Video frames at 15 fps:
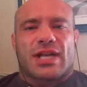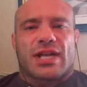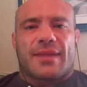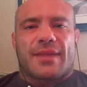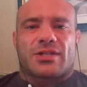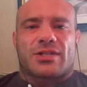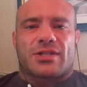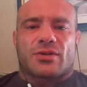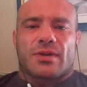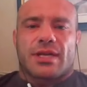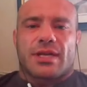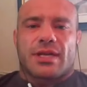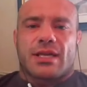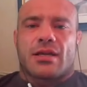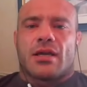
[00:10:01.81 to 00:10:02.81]
got that
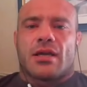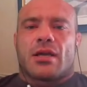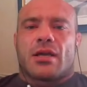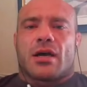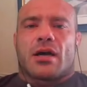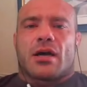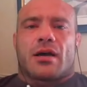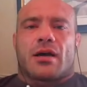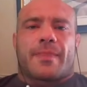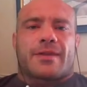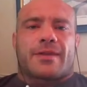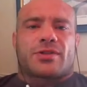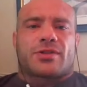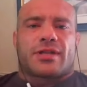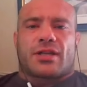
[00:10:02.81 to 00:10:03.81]
degree um,
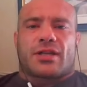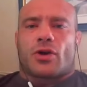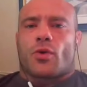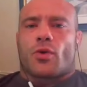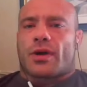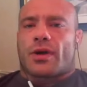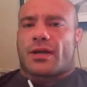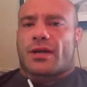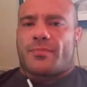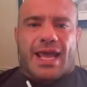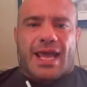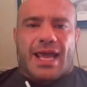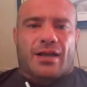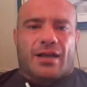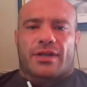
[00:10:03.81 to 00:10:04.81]
so they could go work at a
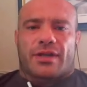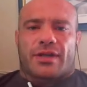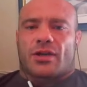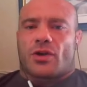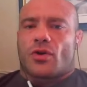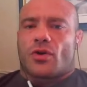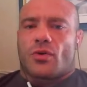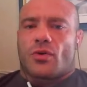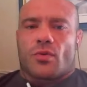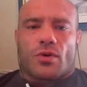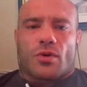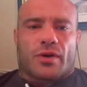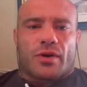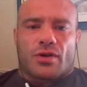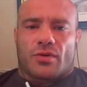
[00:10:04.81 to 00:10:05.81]
bank or they could go,
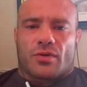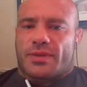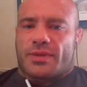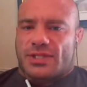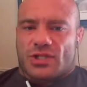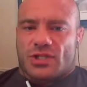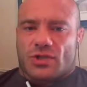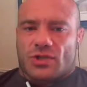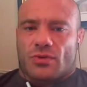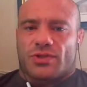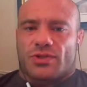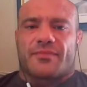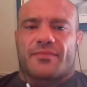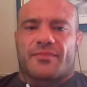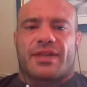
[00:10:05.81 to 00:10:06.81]
well, you know, business school or
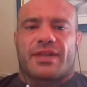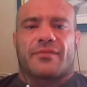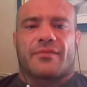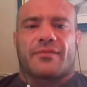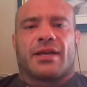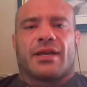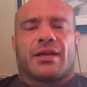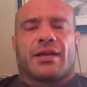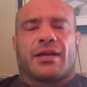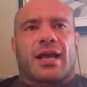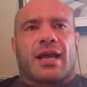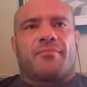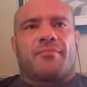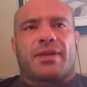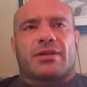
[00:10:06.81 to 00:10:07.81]
something.
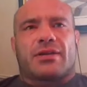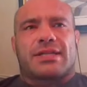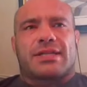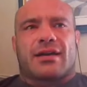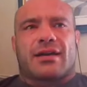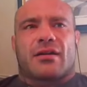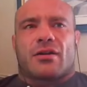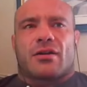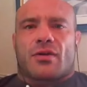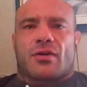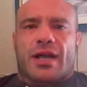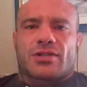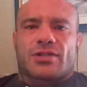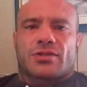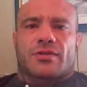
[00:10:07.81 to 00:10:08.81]
And because they got an
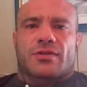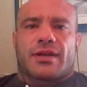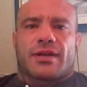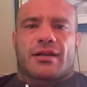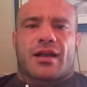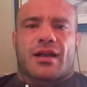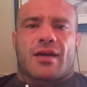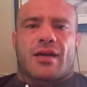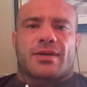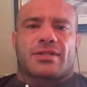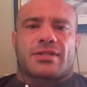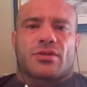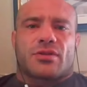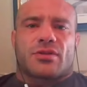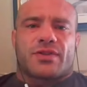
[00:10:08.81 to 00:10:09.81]
undergraduate degree in economics, they
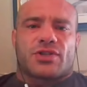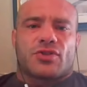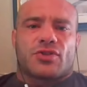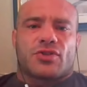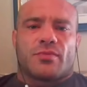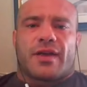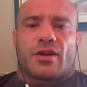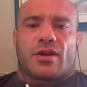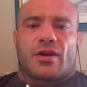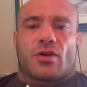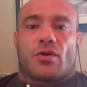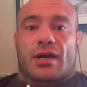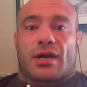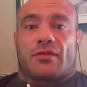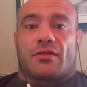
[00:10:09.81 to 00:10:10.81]
sort of assume they
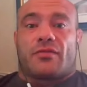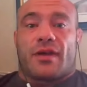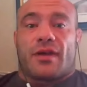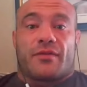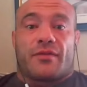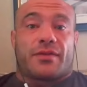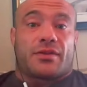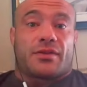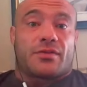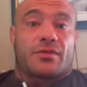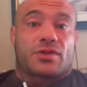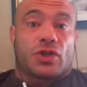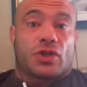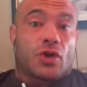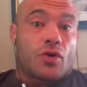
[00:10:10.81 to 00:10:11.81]
know kind of everything there is
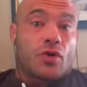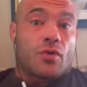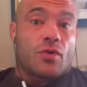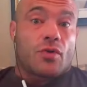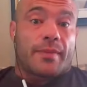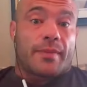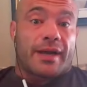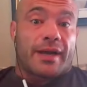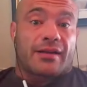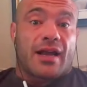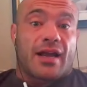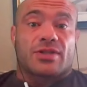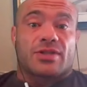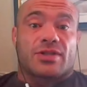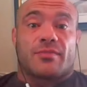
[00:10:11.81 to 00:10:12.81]
to know about
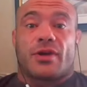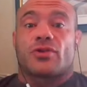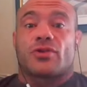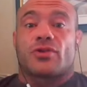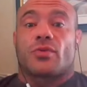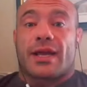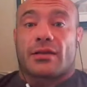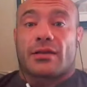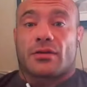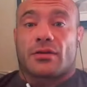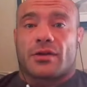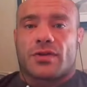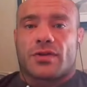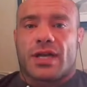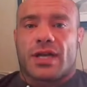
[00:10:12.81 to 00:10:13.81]
economics compared to a regular
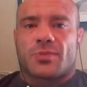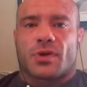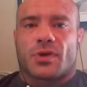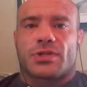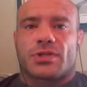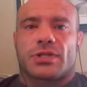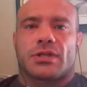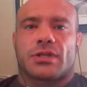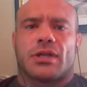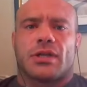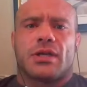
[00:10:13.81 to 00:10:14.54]
untrained person